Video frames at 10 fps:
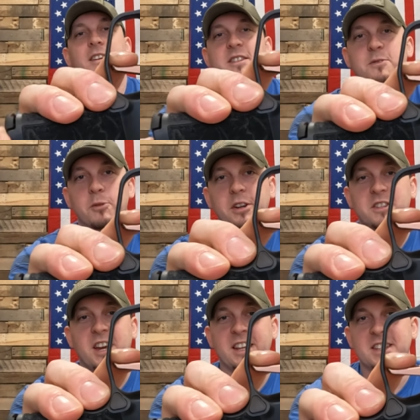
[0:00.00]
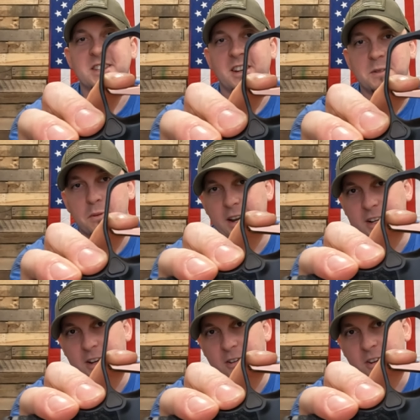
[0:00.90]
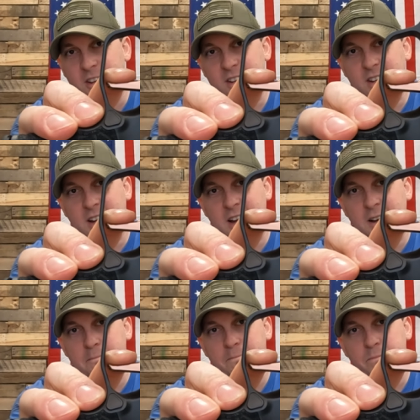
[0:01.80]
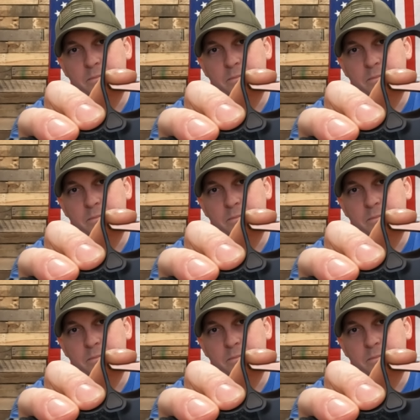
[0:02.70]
It's real tight. This gun's brand new. Um,